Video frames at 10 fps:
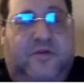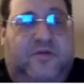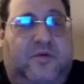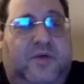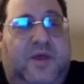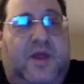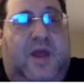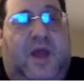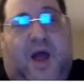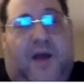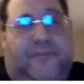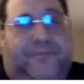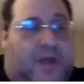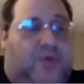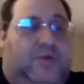So
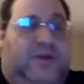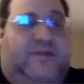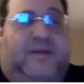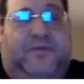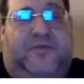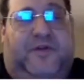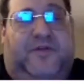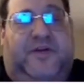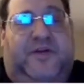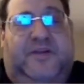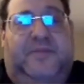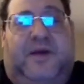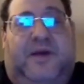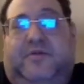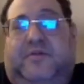a good example for a very simple
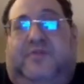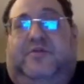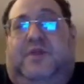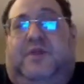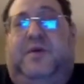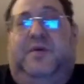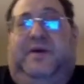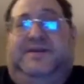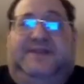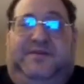counter is total requests.